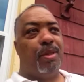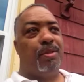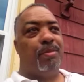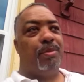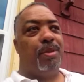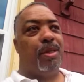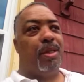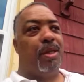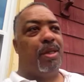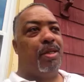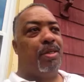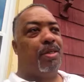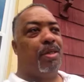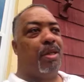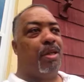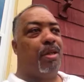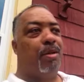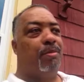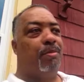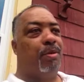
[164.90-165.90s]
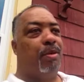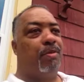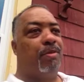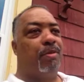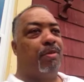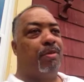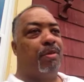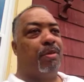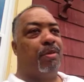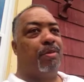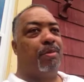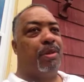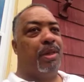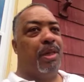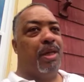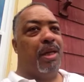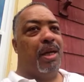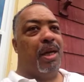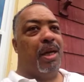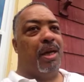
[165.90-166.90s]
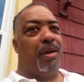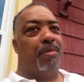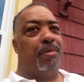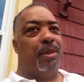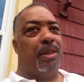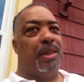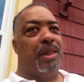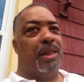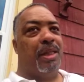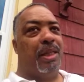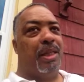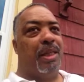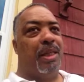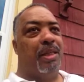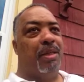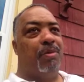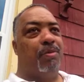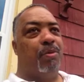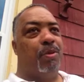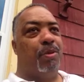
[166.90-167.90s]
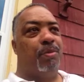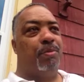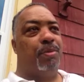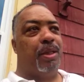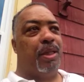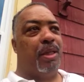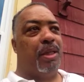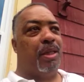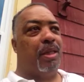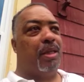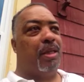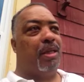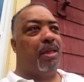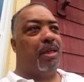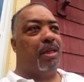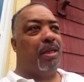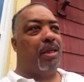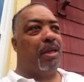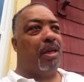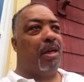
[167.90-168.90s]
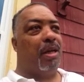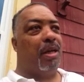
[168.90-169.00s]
because both of them, I believe, would be